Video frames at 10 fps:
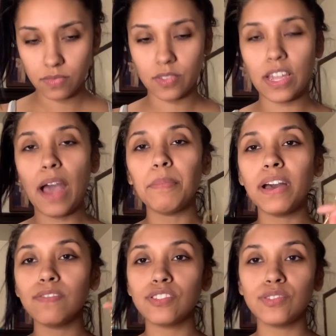And I'm gonna
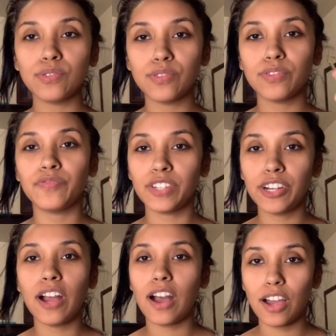have to figure
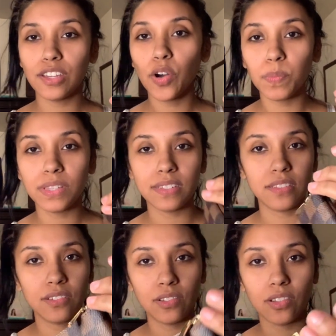out how you open this
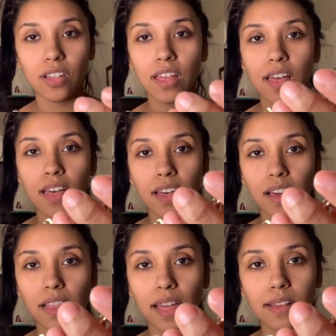little
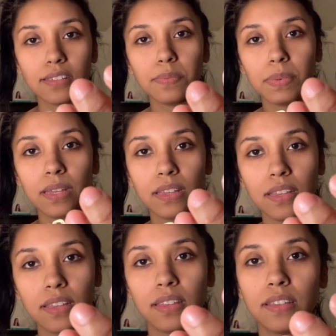clasp
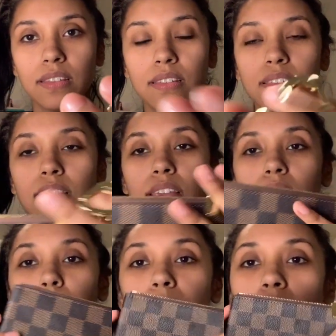
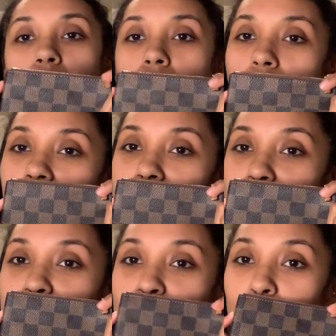thing, but it's
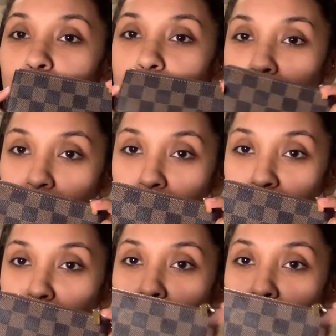so cute.